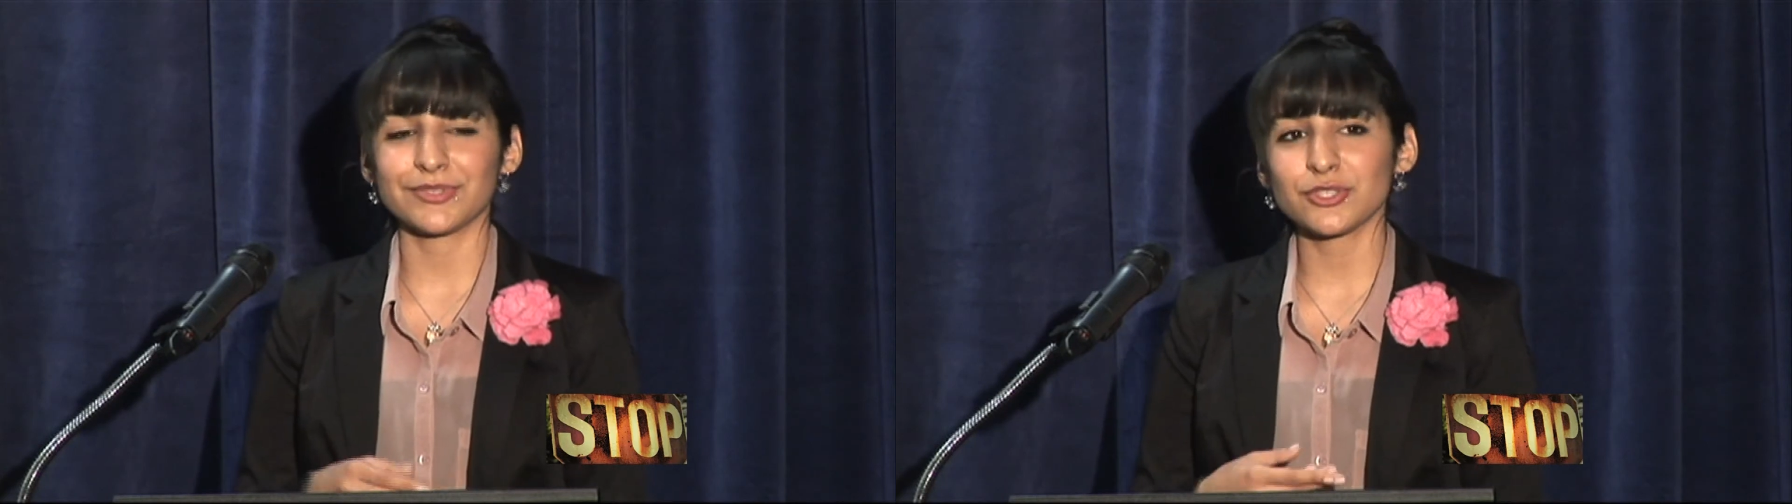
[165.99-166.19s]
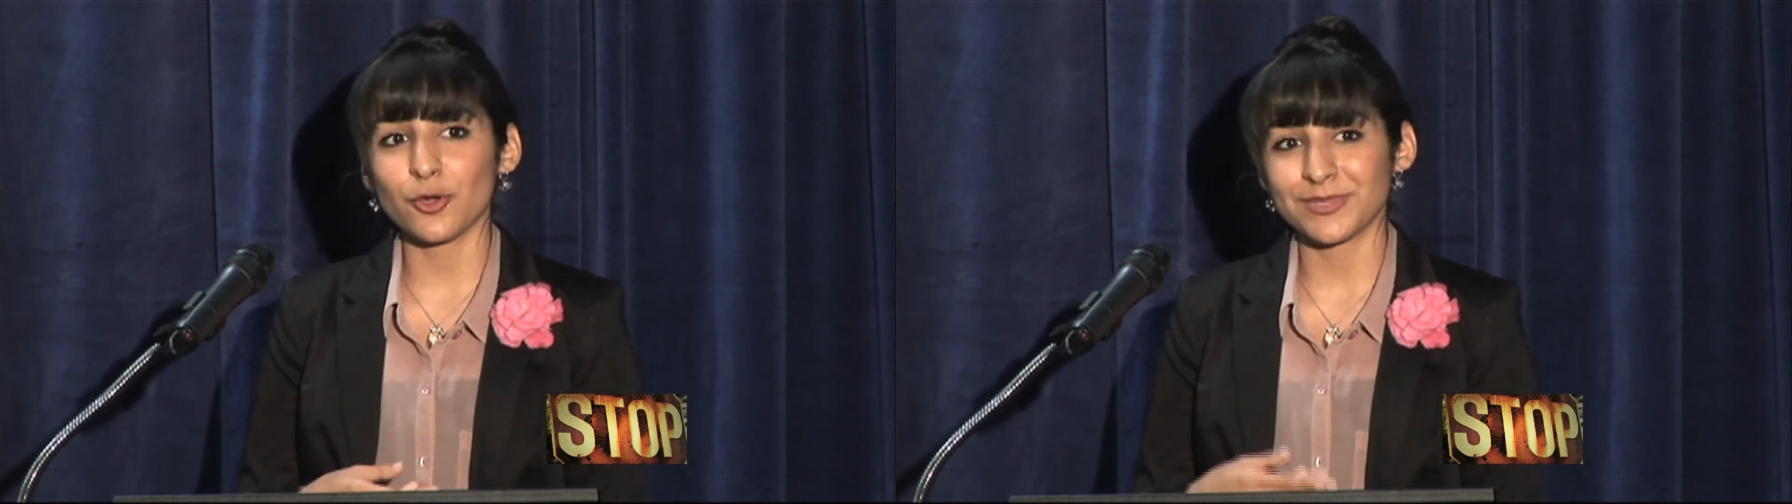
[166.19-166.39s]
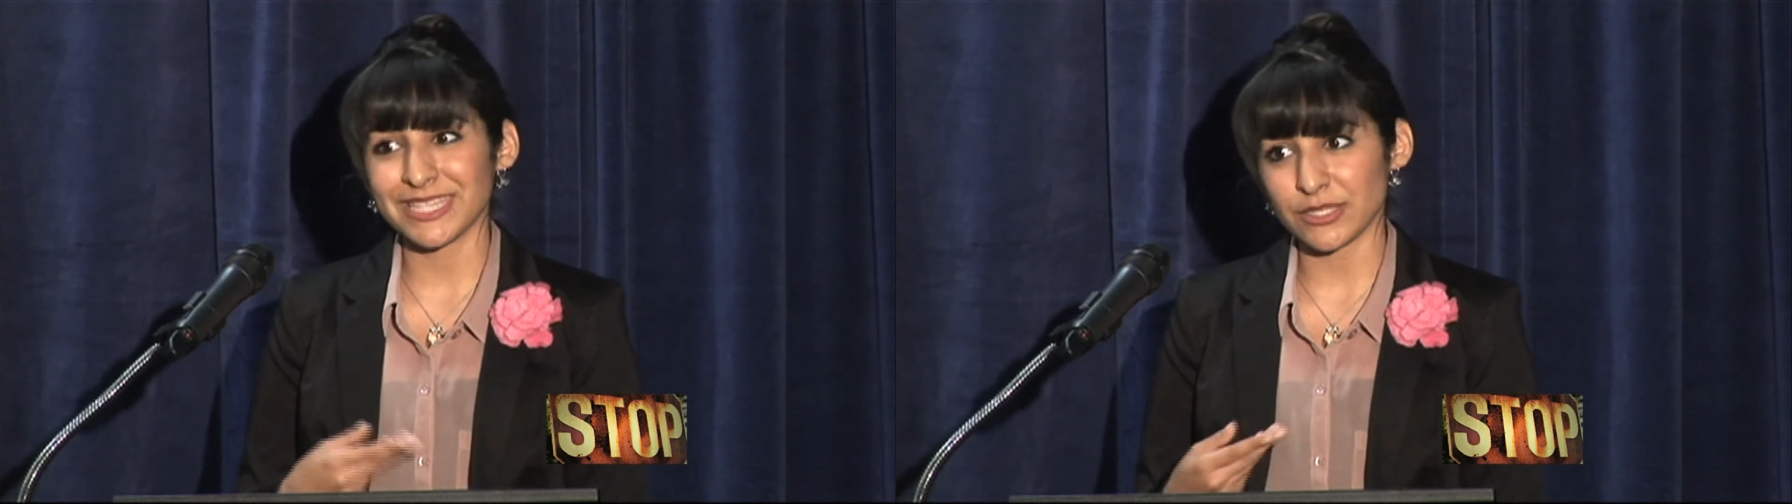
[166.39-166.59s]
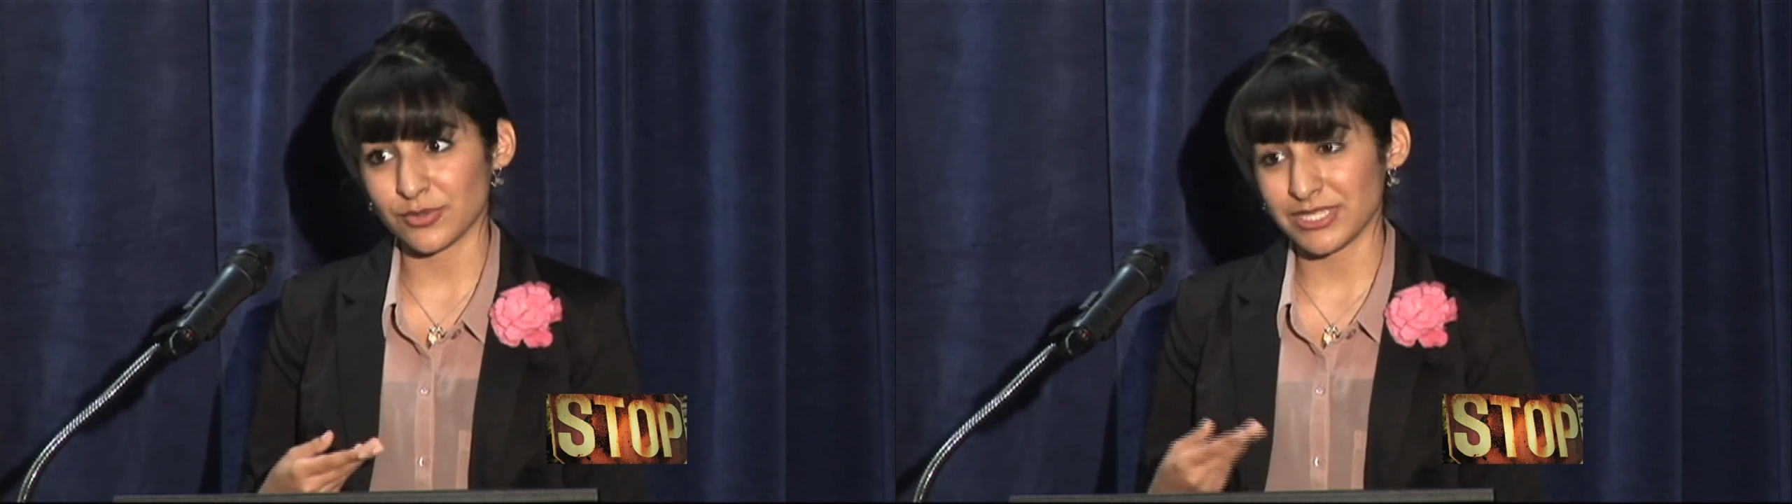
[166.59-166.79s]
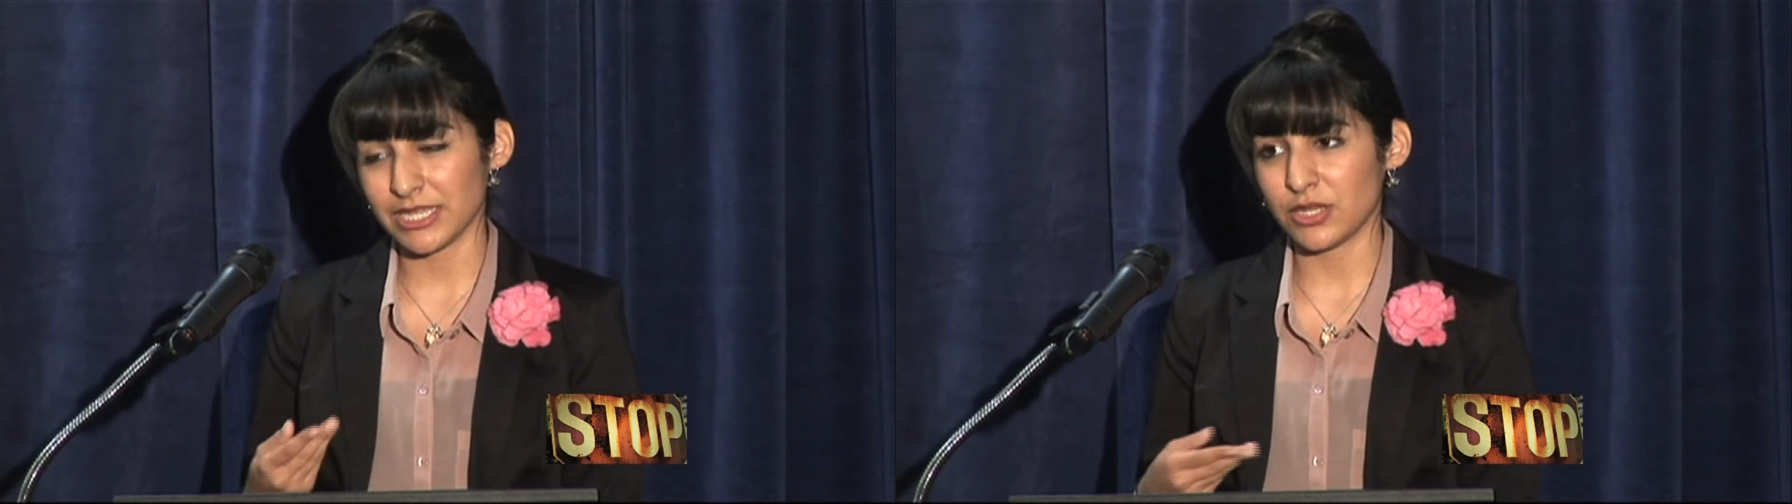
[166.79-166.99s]
so obsessed
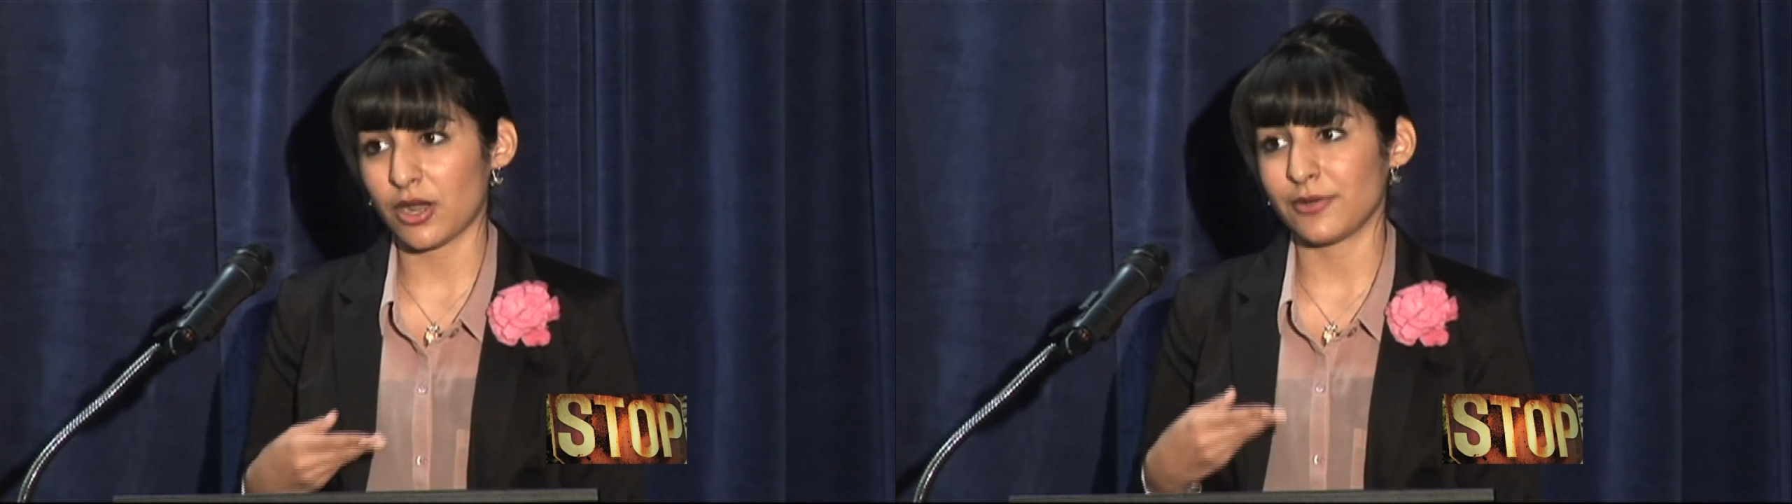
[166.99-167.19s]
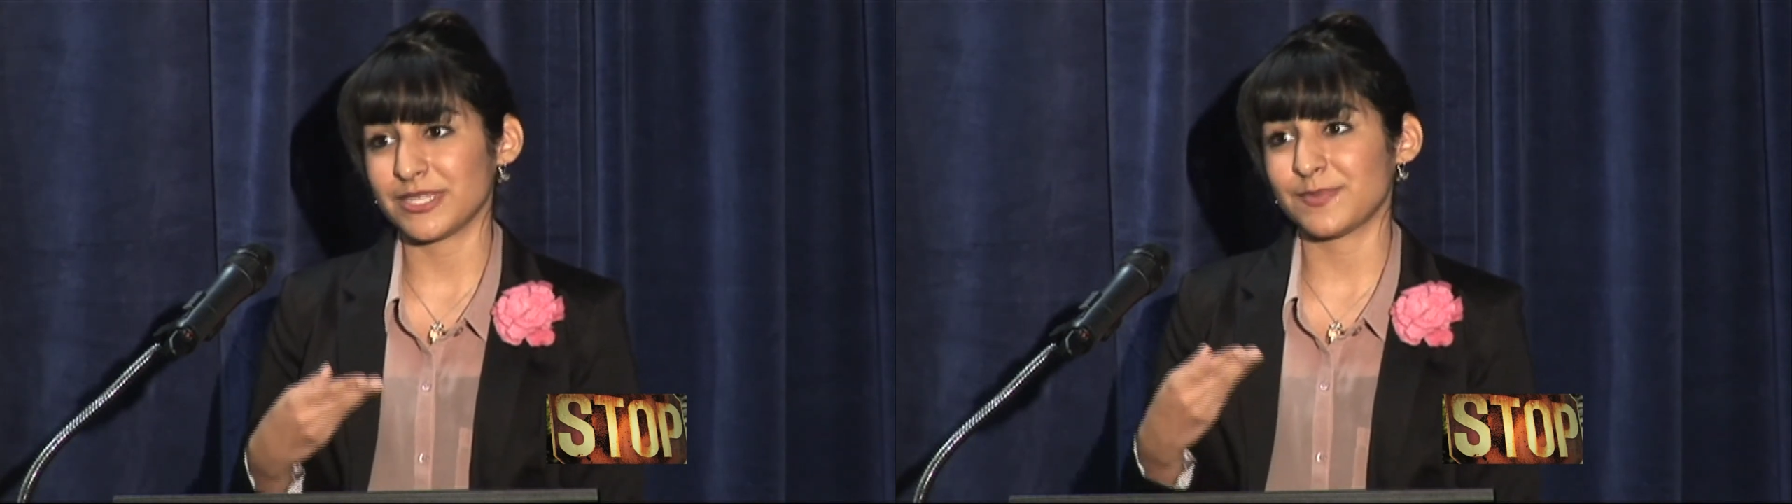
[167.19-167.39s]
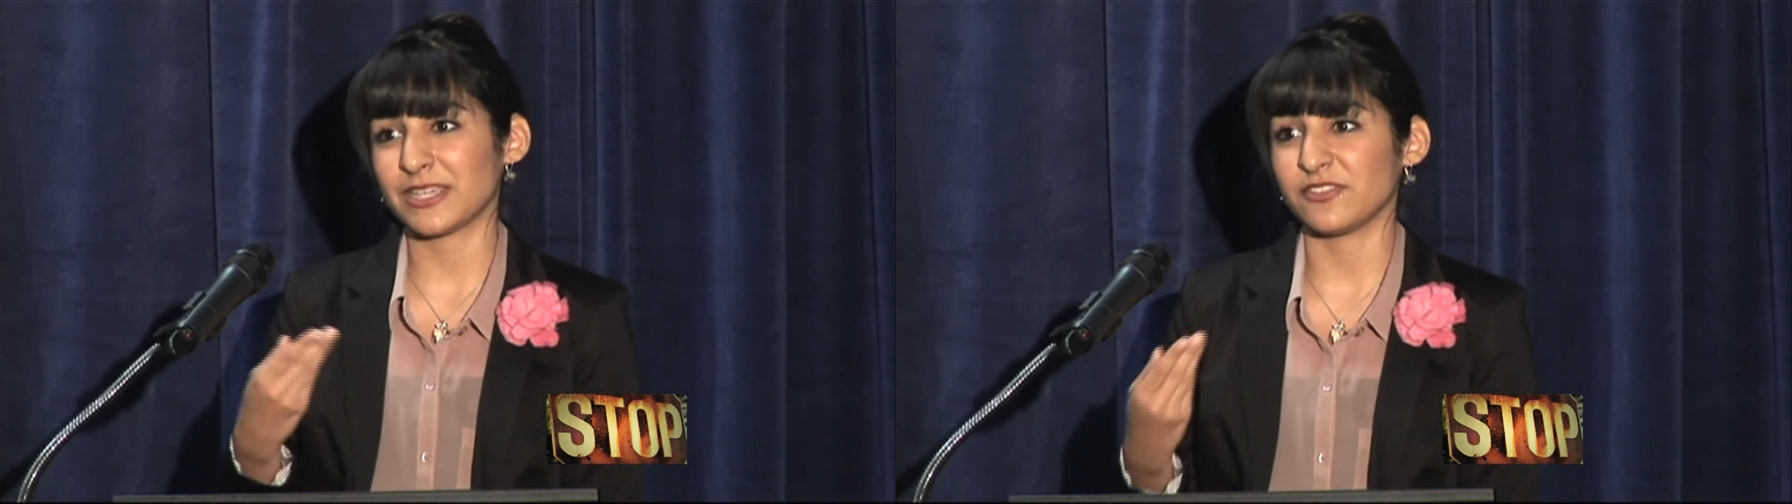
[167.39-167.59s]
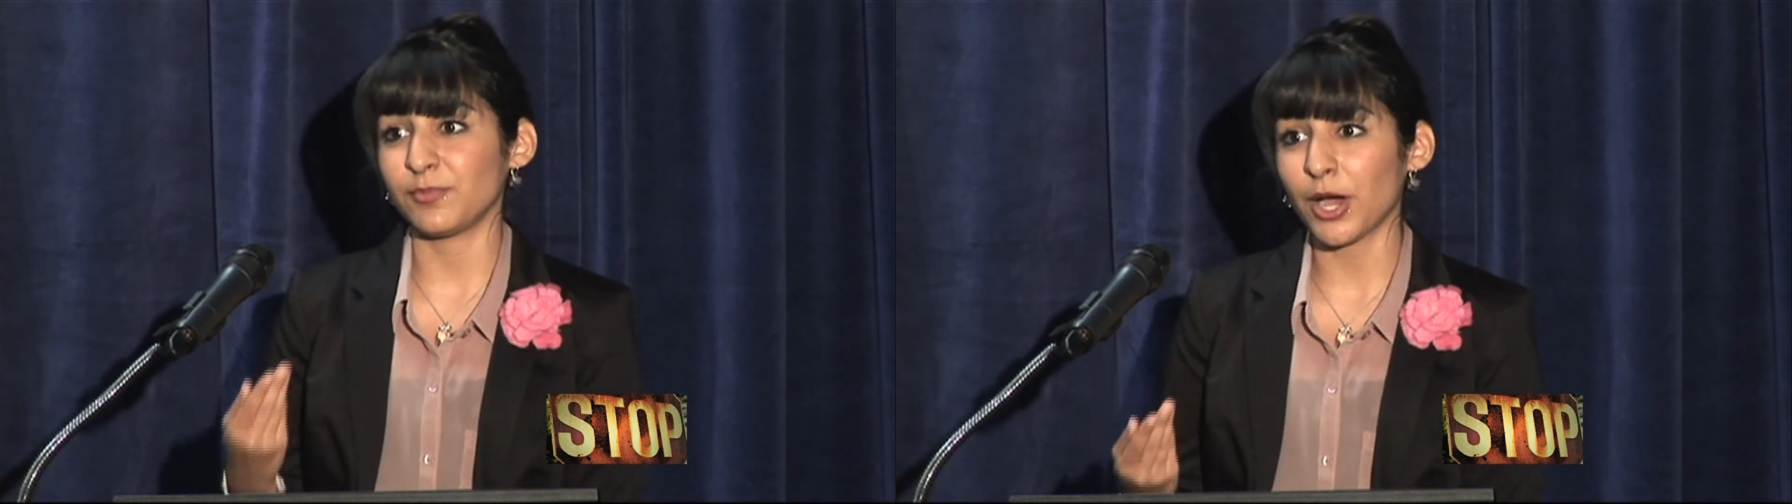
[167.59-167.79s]
with sticking to our respective